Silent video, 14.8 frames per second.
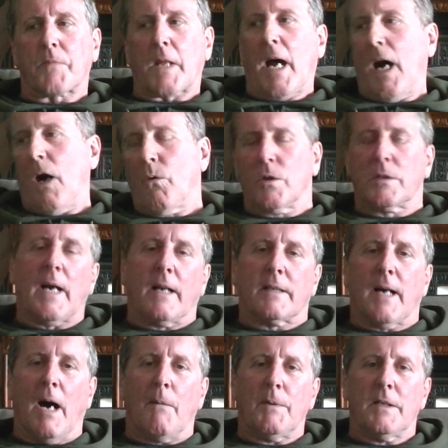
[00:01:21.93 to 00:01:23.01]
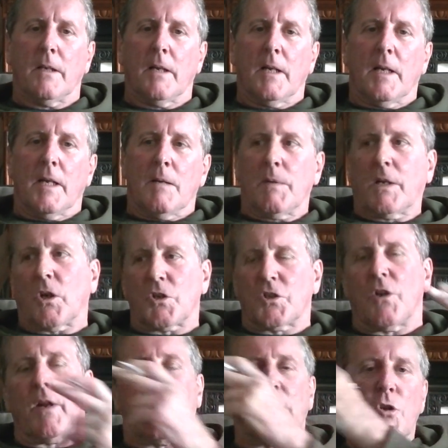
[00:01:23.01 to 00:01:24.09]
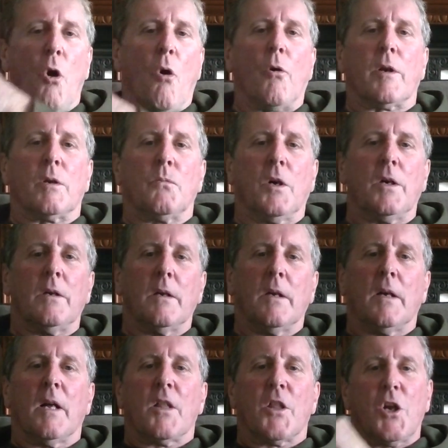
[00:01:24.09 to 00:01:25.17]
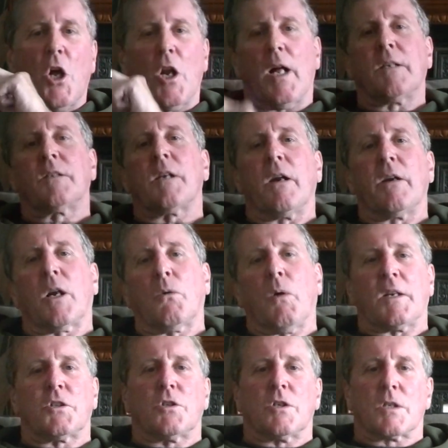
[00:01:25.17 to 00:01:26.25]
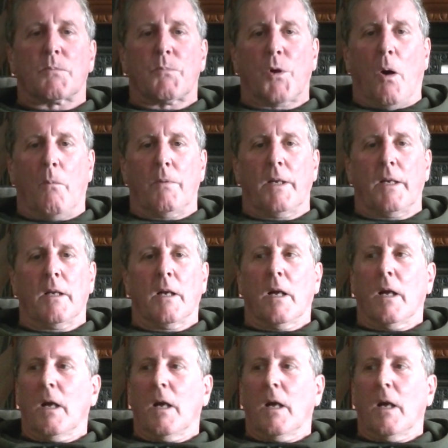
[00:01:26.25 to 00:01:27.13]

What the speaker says: How would that happen? Because they're ignoring work, they're not answering the questions properly,